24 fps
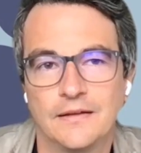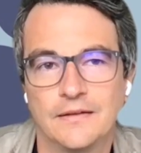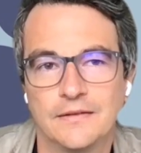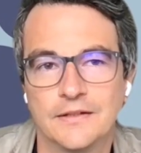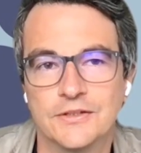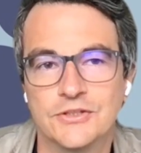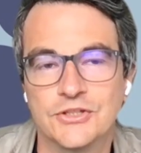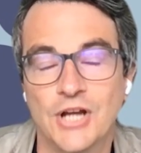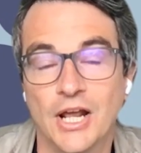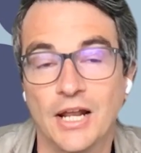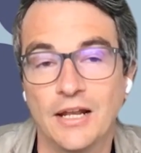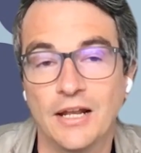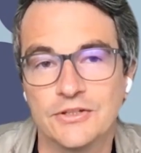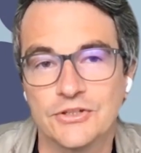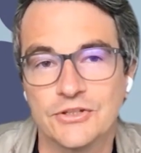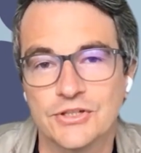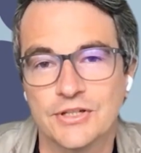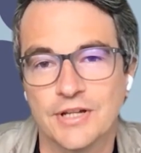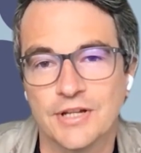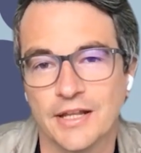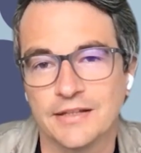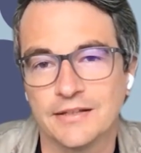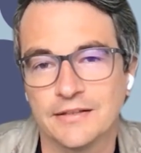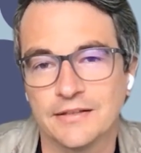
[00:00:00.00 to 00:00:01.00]
The
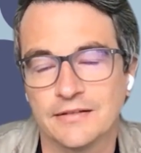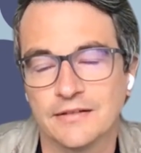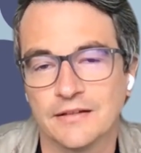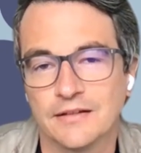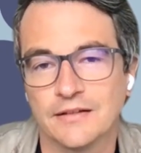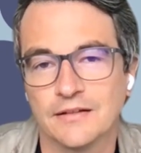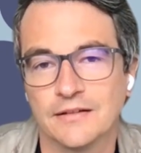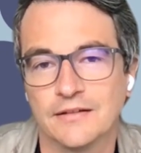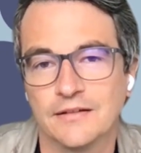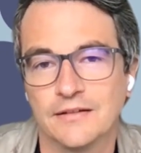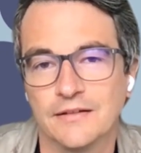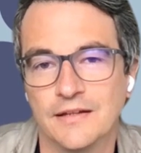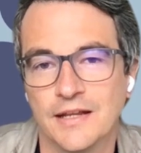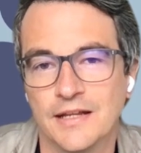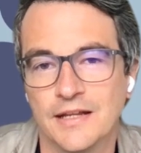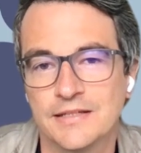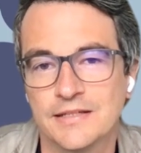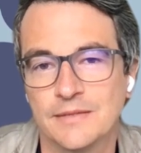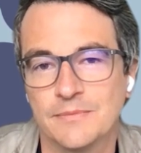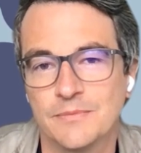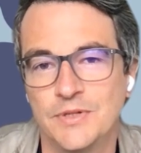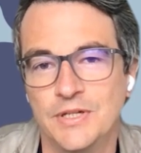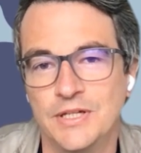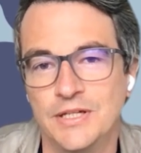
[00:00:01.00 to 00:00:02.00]
challenge that the
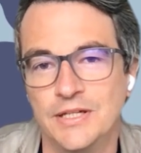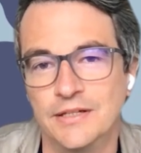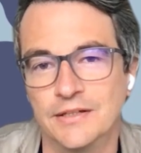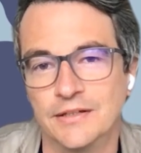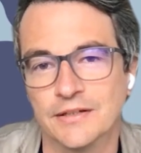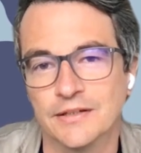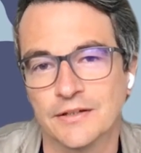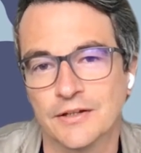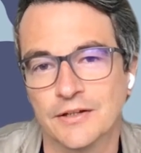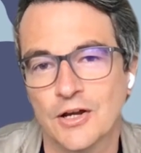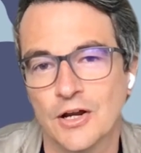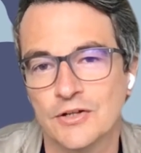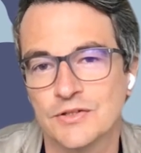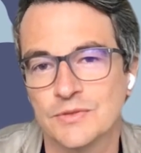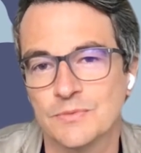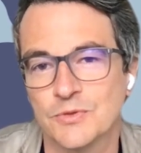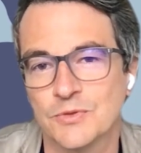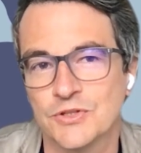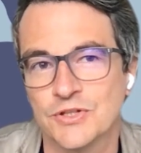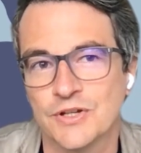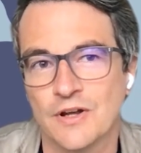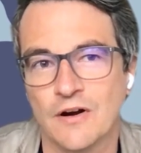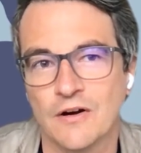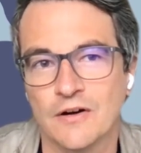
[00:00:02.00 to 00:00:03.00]
SAP
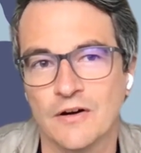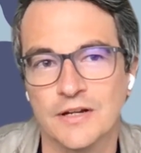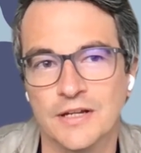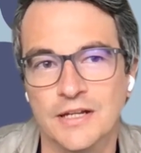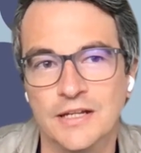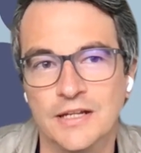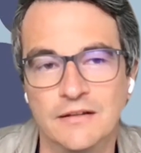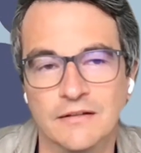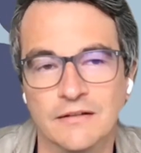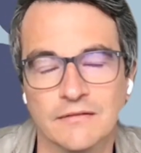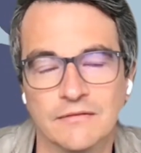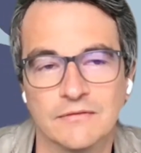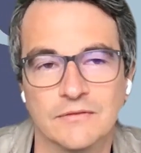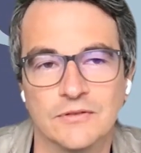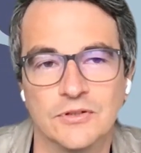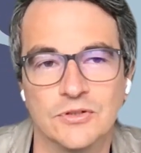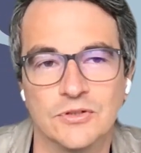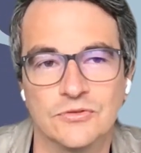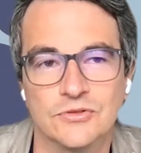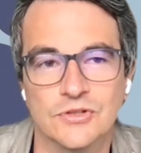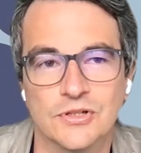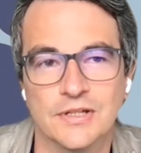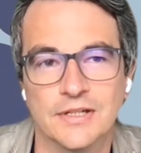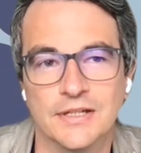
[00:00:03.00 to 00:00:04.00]
customers are in
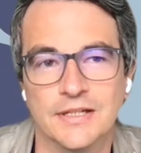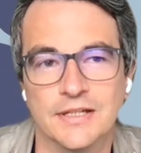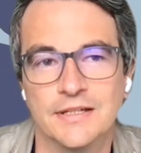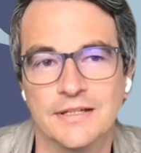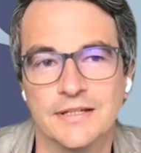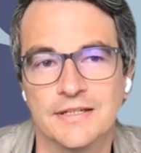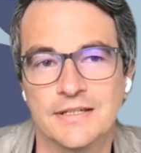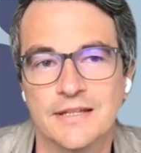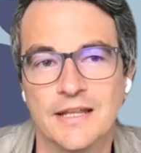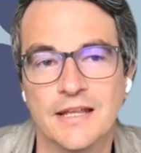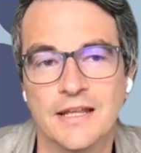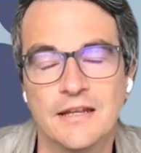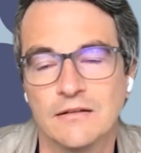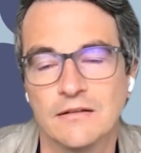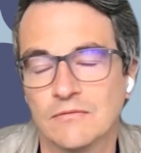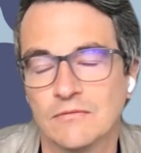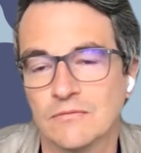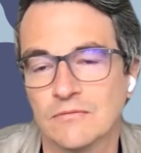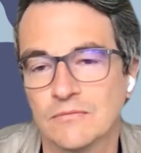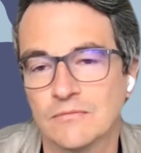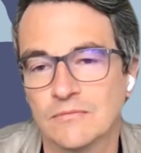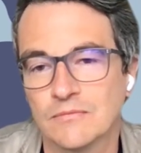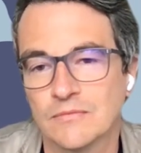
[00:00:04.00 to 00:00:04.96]
usually is then